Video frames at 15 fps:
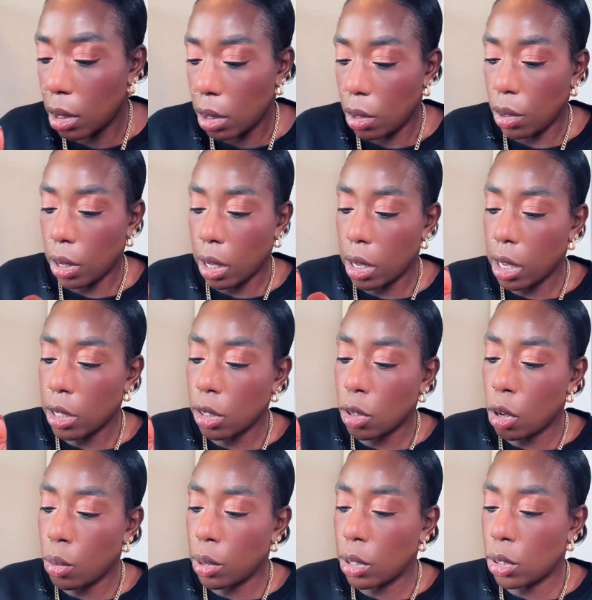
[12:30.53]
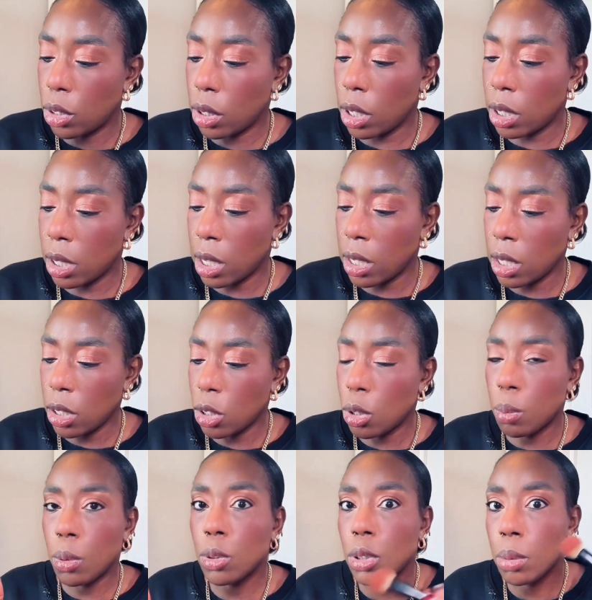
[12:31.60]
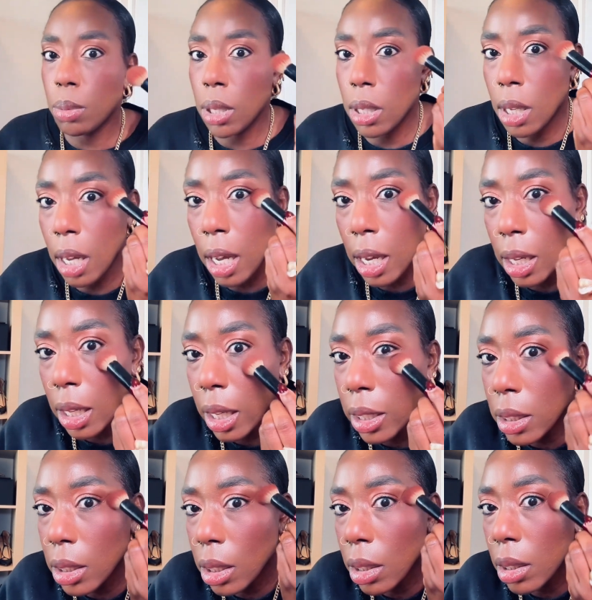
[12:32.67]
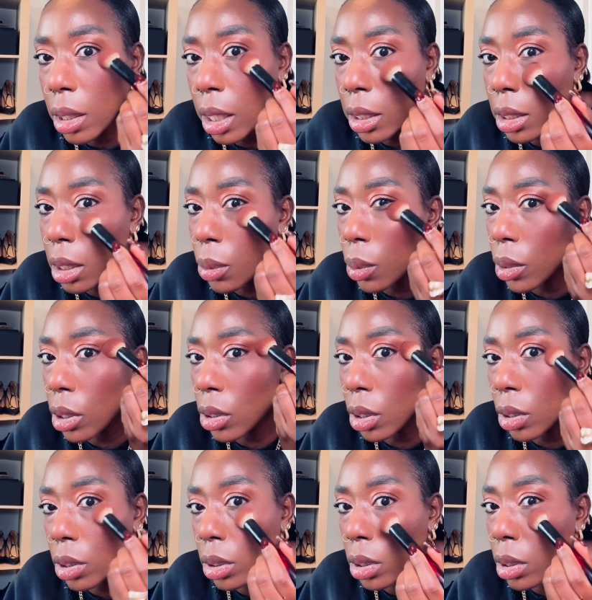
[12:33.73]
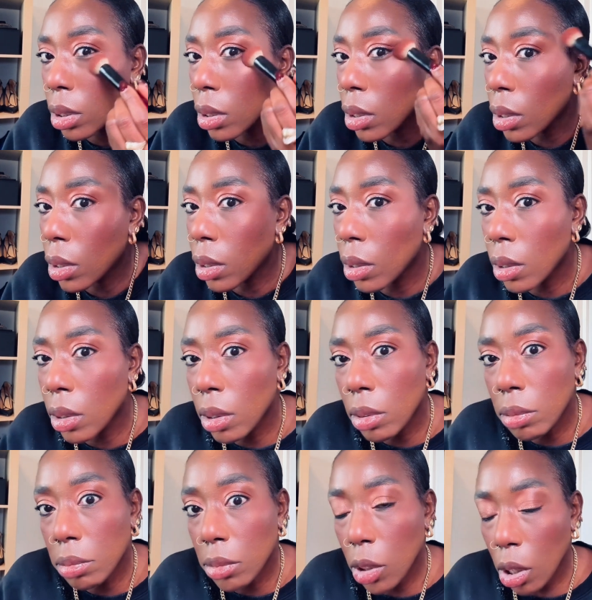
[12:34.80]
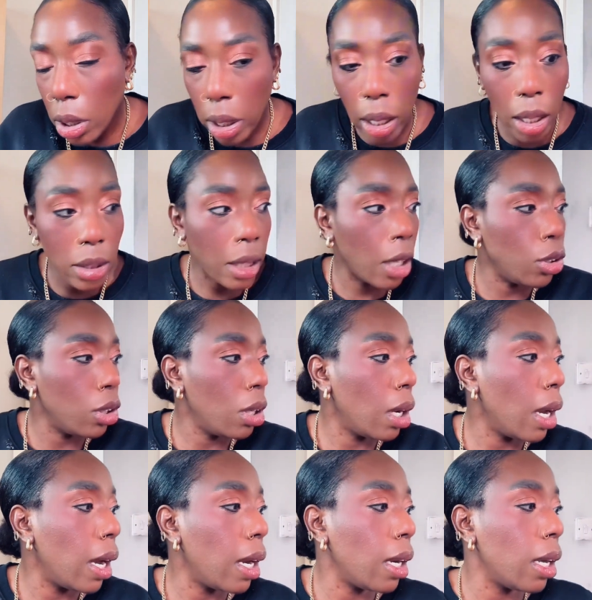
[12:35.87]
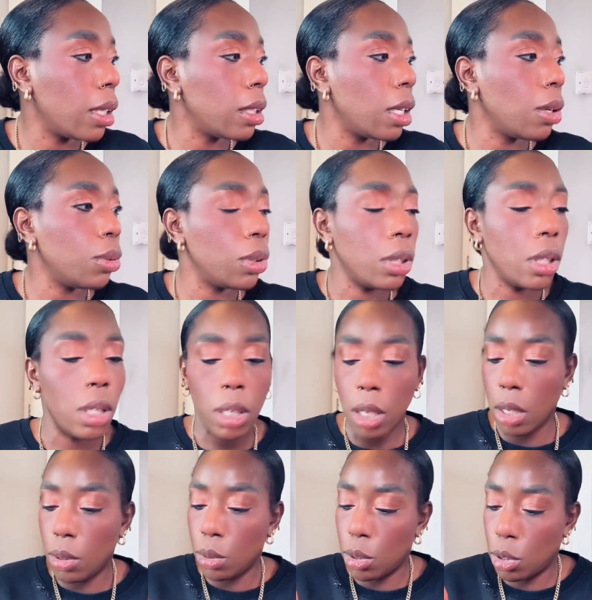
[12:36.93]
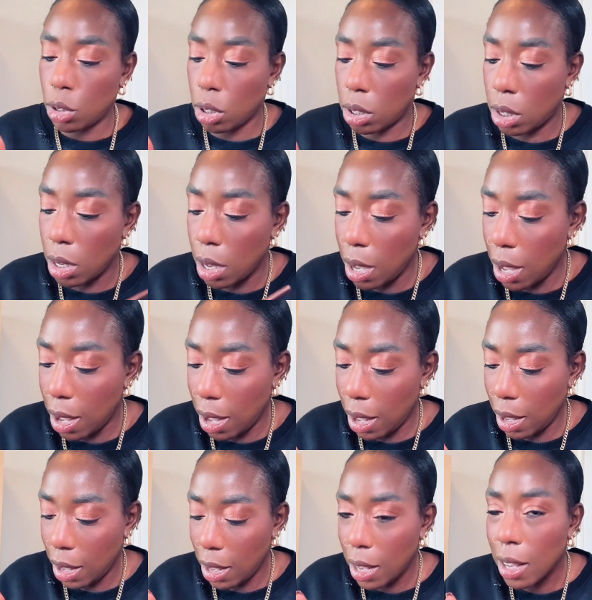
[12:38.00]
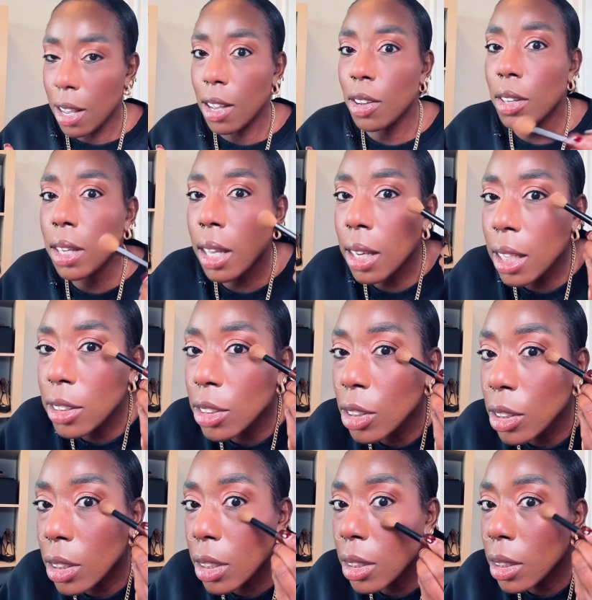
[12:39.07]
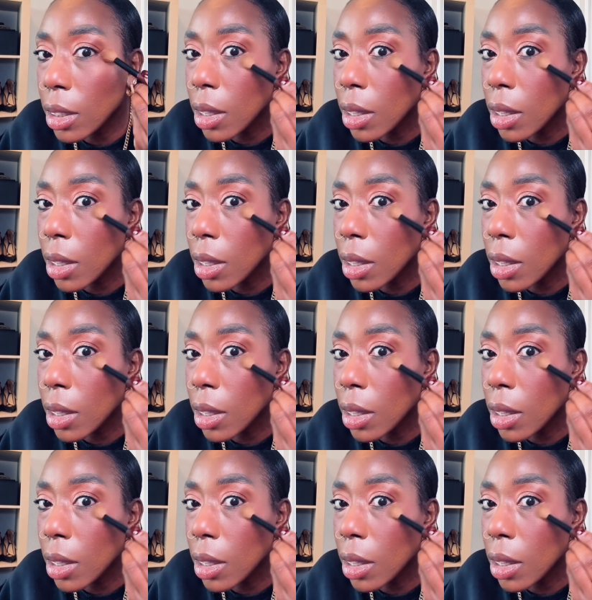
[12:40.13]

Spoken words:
Okay, let's go into this. This is supposed to be the highlighter. Let's see what it does. Okay, it's actually a highlighter. I was thinking it was just... Okay, let's use it.